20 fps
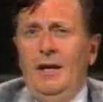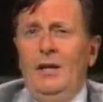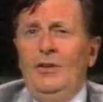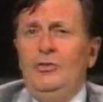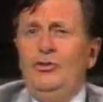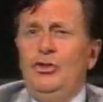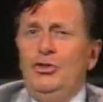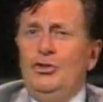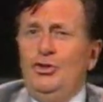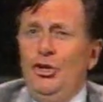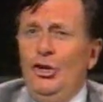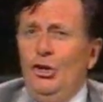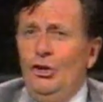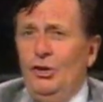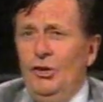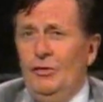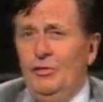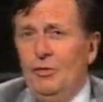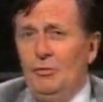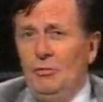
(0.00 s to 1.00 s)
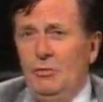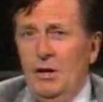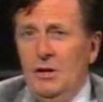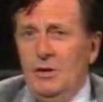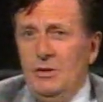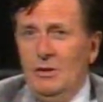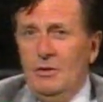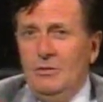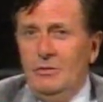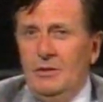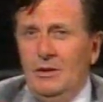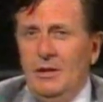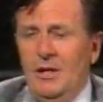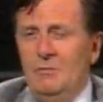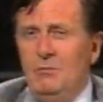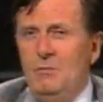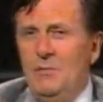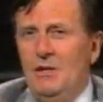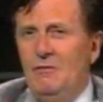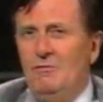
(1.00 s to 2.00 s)
She turned off the radio,
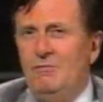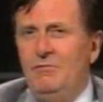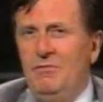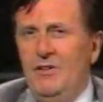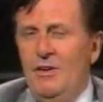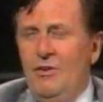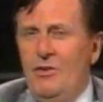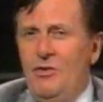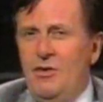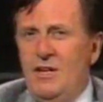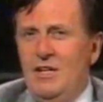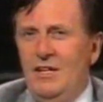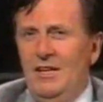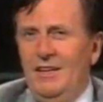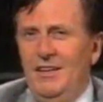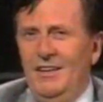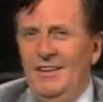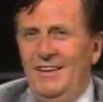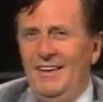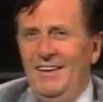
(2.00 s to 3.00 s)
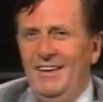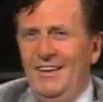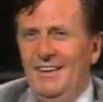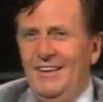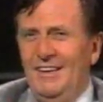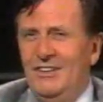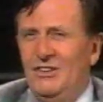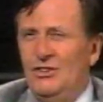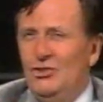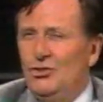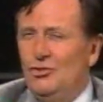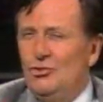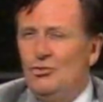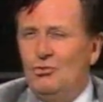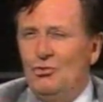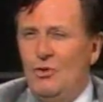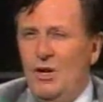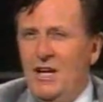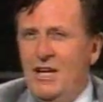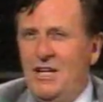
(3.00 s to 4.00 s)
gave me a very
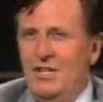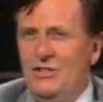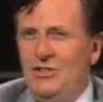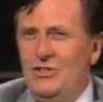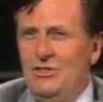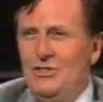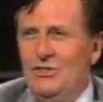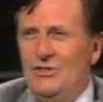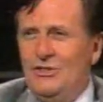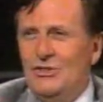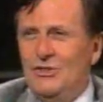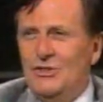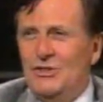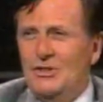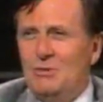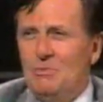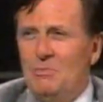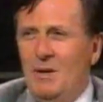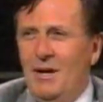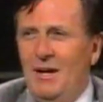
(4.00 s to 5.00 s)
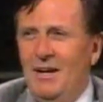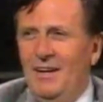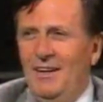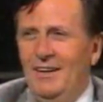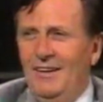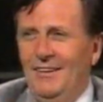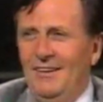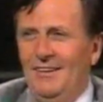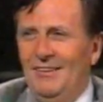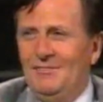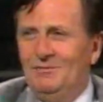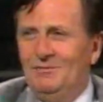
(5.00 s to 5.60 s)
strange smile.